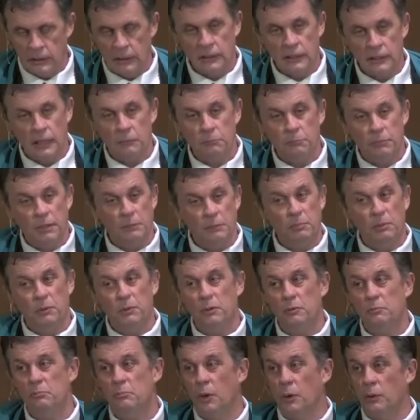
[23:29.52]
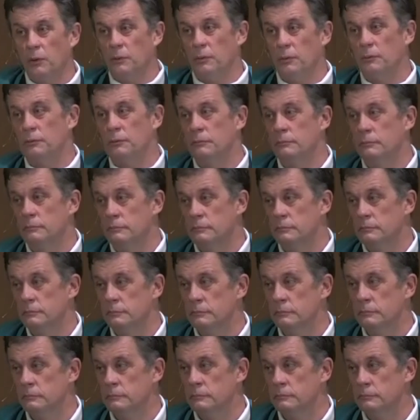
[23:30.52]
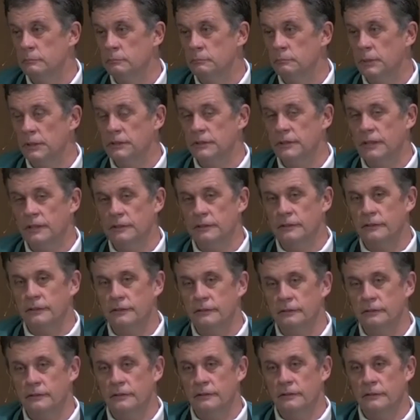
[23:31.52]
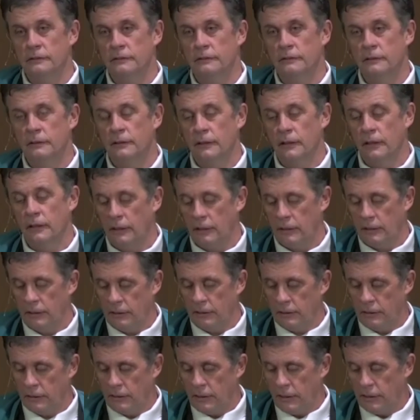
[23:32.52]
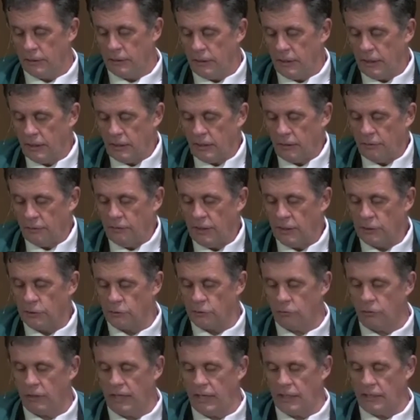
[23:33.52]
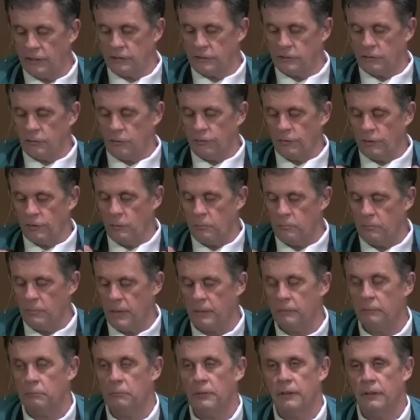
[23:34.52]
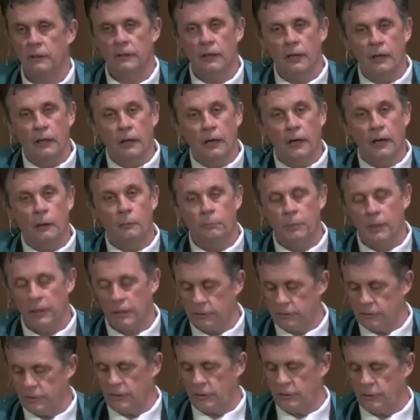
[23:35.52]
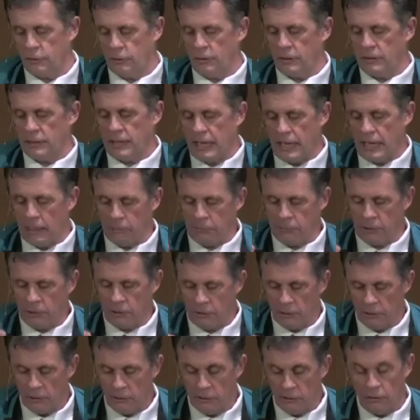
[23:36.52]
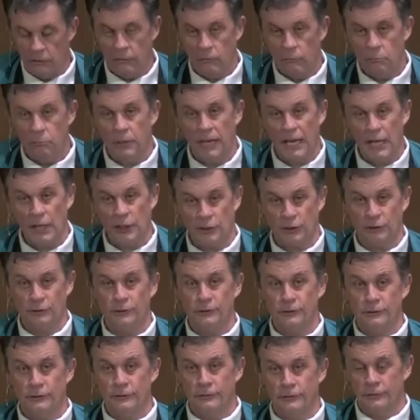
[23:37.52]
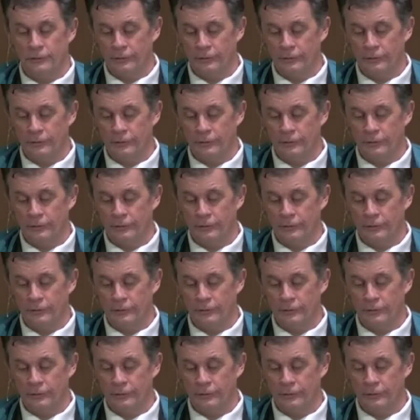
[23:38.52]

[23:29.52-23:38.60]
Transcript: And people who model persistence, I think, have these traits of commitment, ability to adapt, patience,